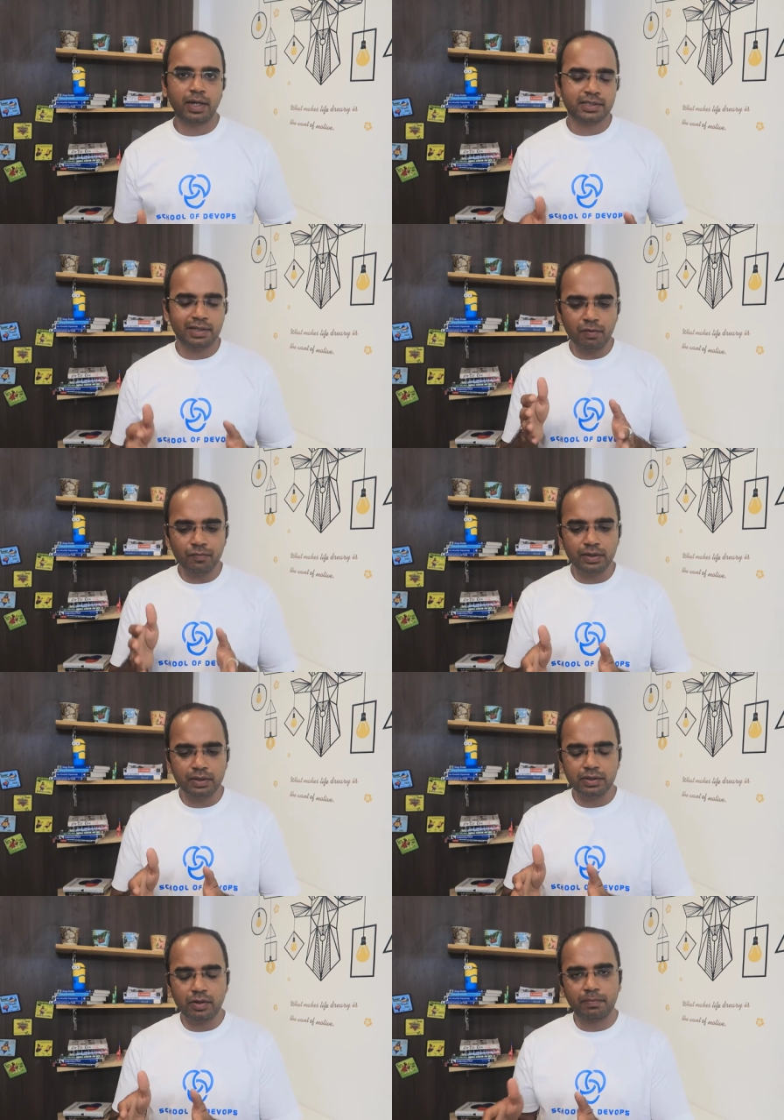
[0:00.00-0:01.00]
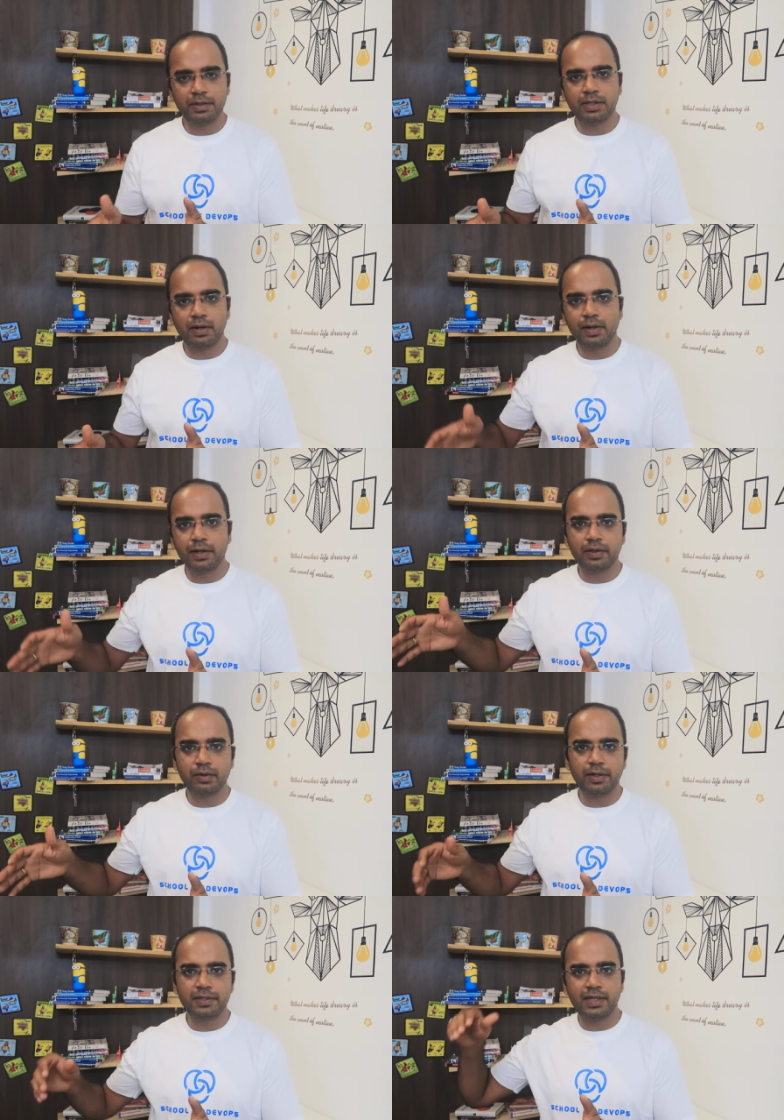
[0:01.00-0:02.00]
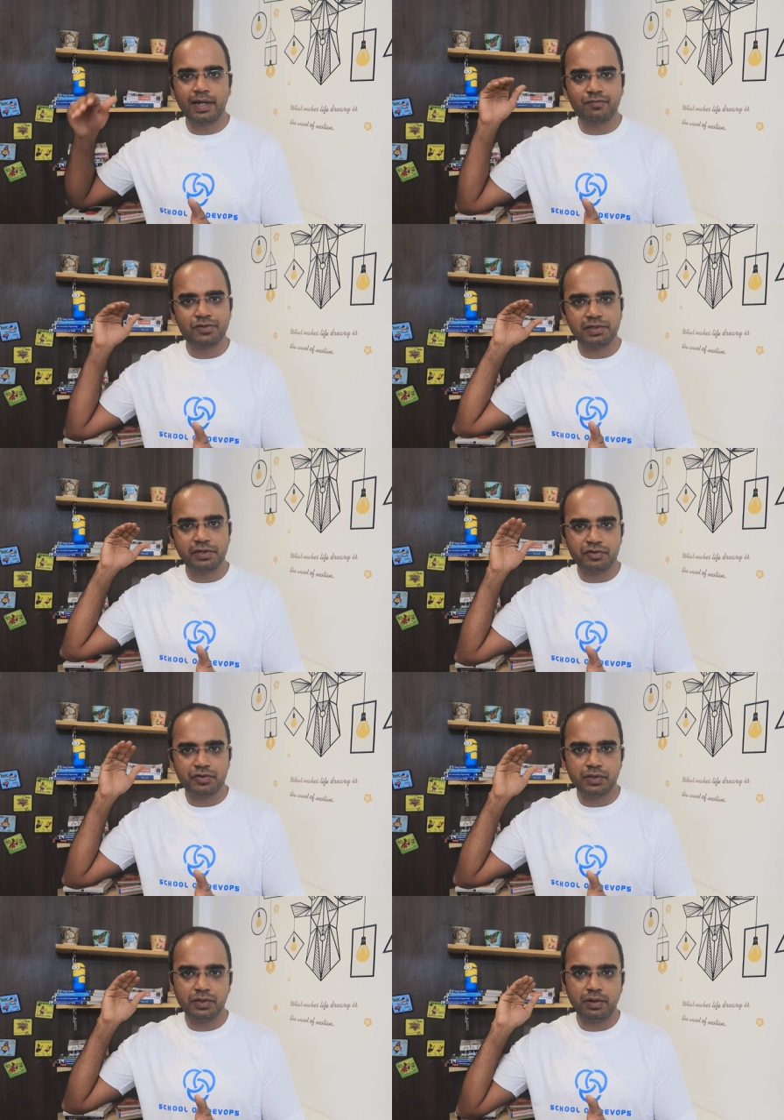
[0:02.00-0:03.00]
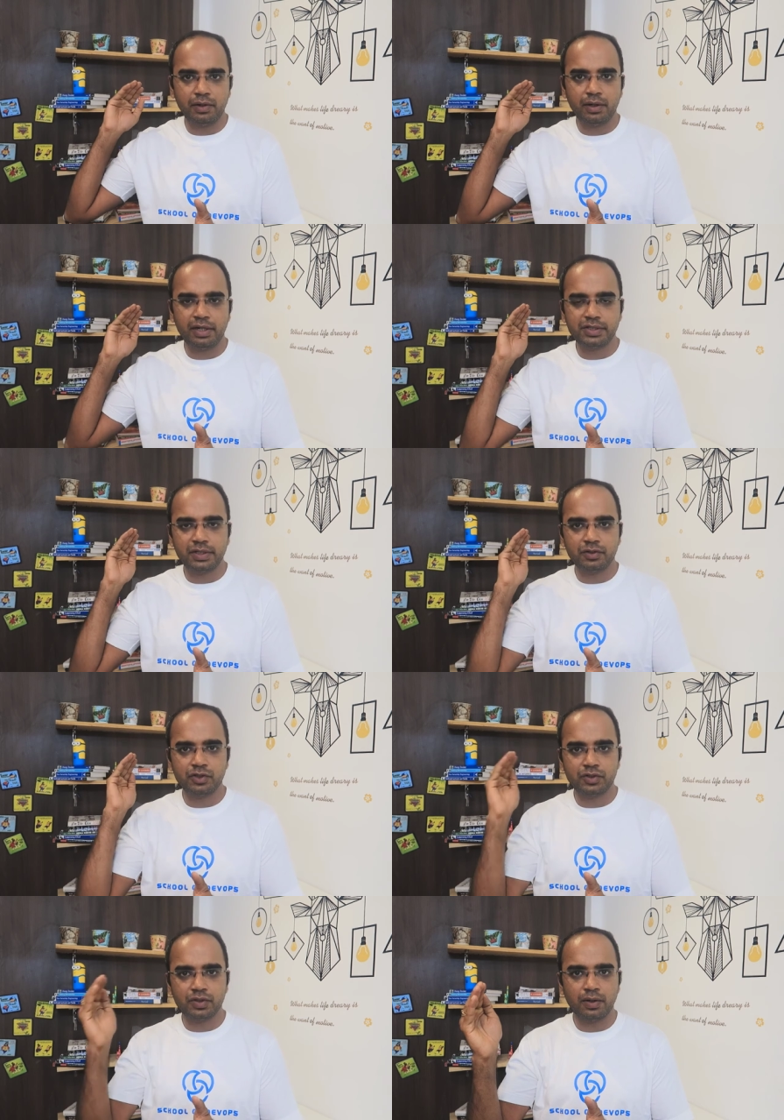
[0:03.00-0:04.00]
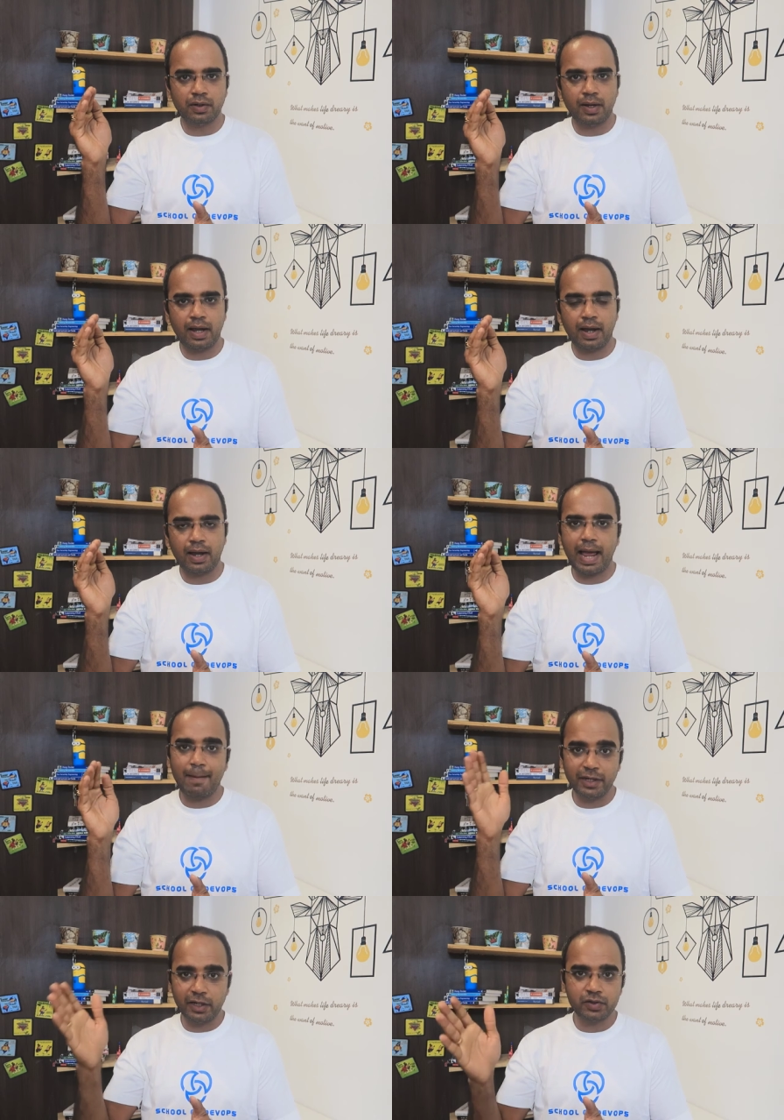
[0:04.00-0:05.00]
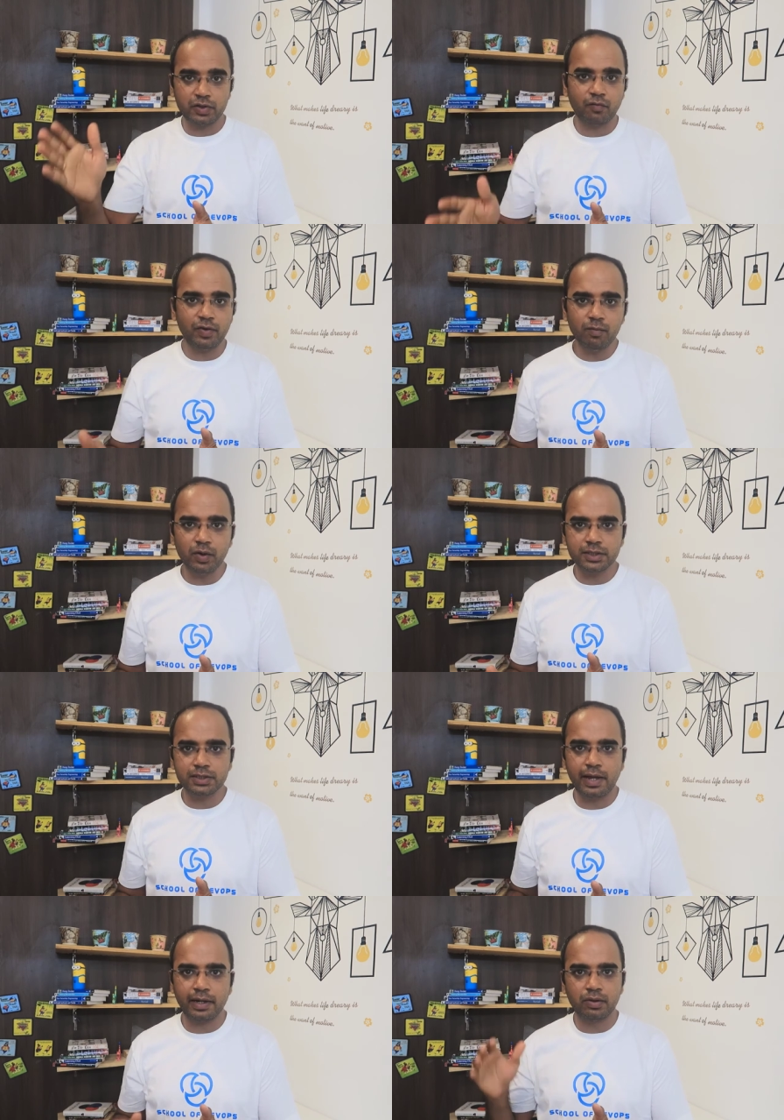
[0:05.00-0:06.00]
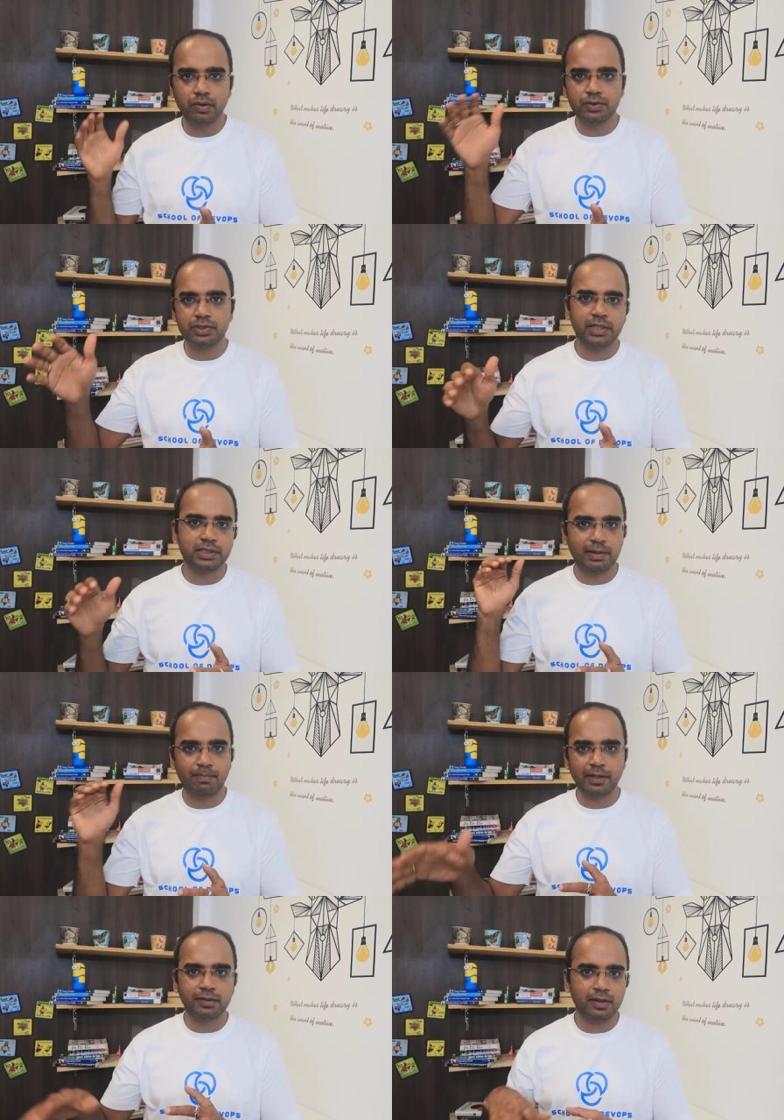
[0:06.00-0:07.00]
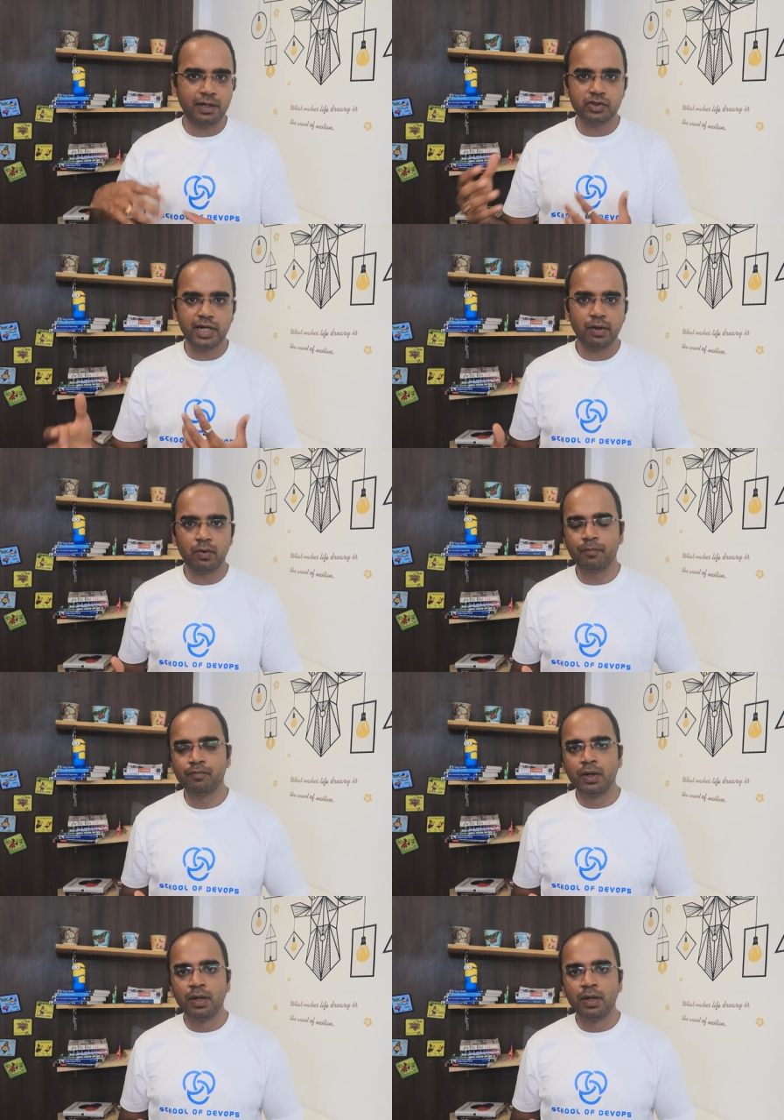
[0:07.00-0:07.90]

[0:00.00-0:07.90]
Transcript: And some of the topics are related to, let's say, I've just listed, let's say, just the application frameworks like Node.js and Python and Django.